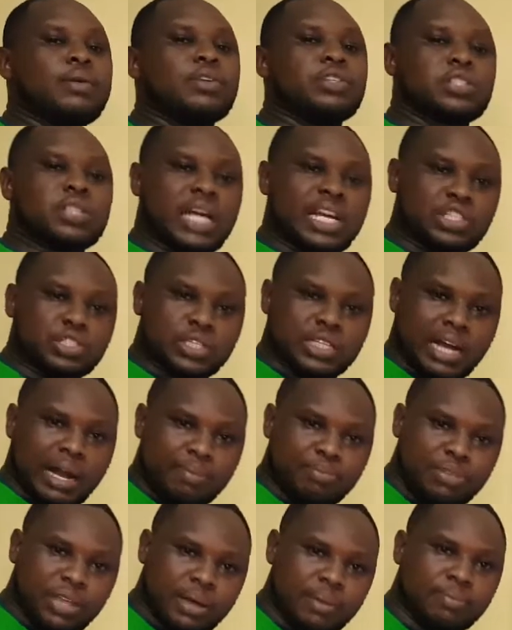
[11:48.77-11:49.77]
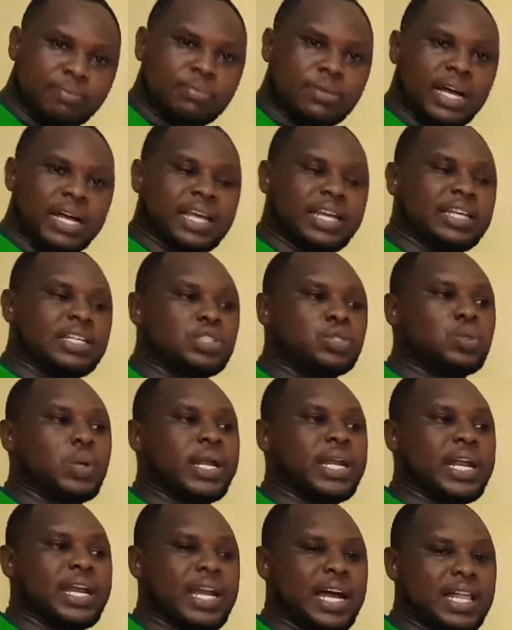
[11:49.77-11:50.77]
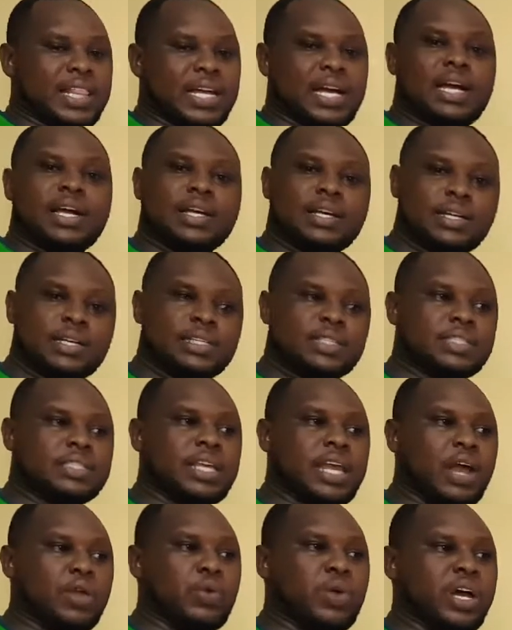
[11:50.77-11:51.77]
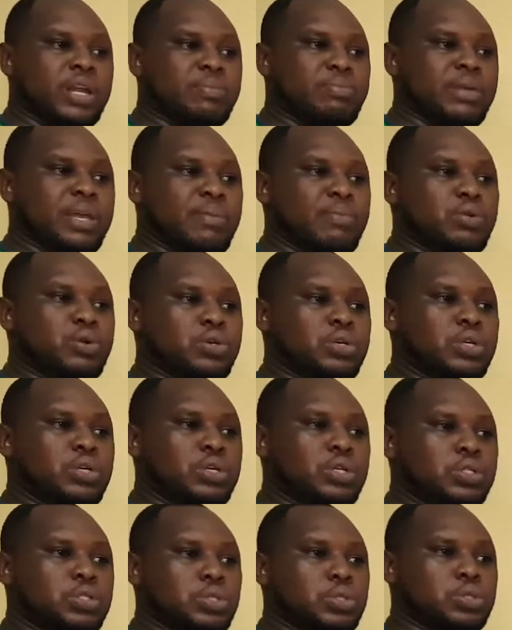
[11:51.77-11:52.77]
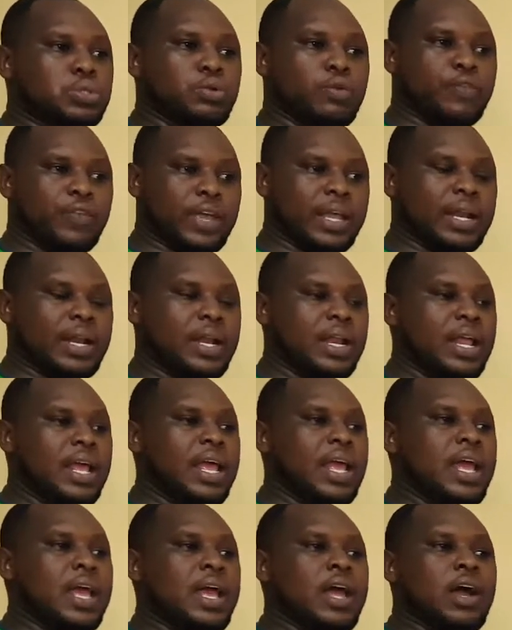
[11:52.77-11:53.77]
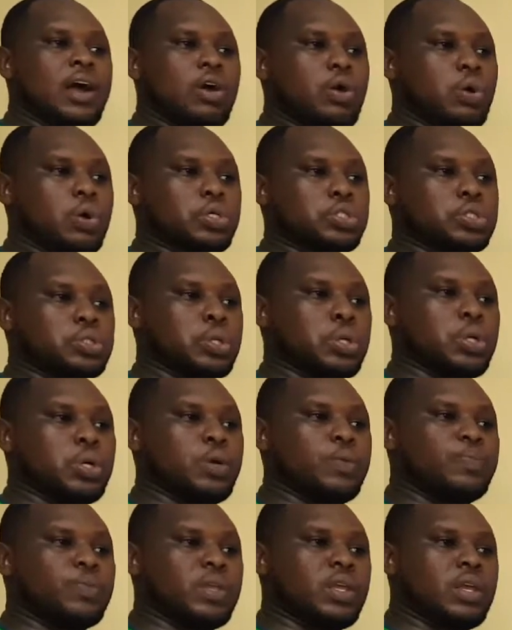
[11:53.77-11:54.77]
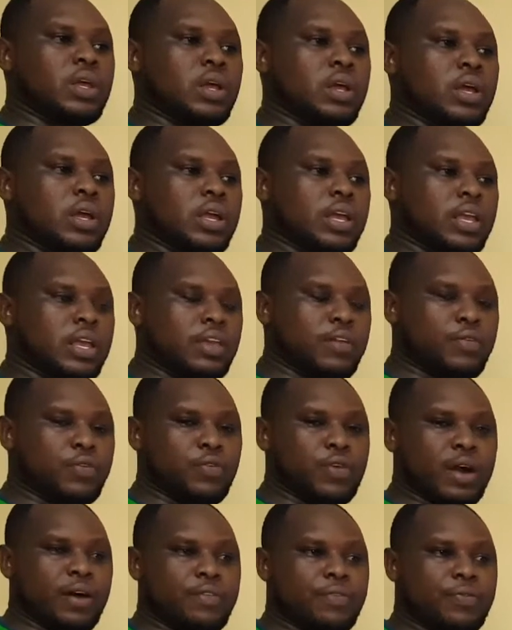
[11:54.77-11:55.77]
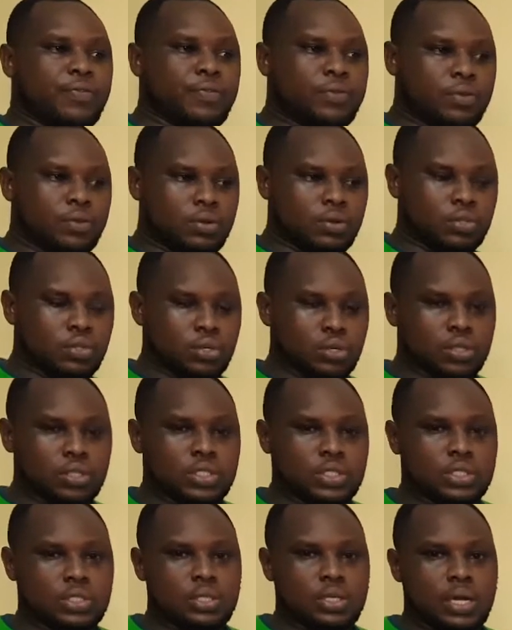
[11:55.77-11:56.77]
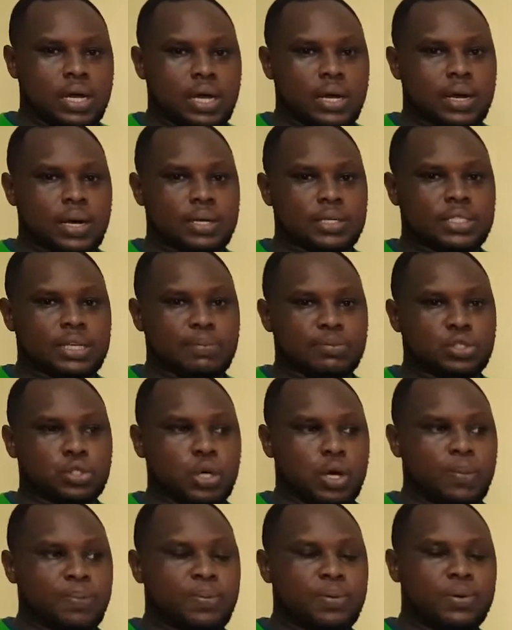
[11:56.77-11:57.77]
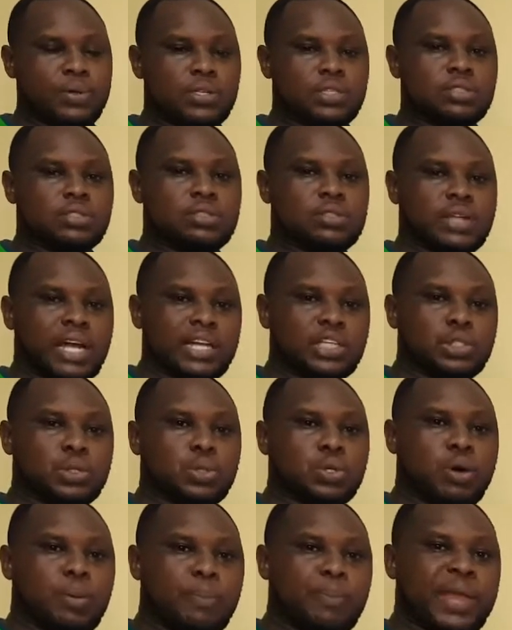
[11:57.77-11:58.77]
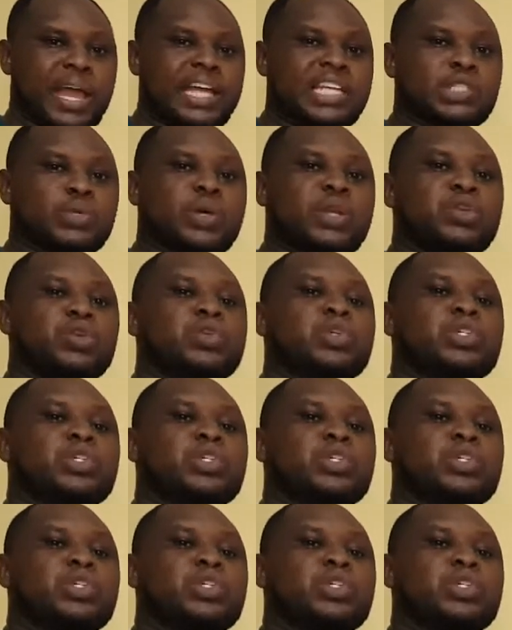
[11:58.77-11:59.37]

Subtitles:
Try to rub them against one another. See how you can be able to feel. Also, if you have used some soap, try to compare it when you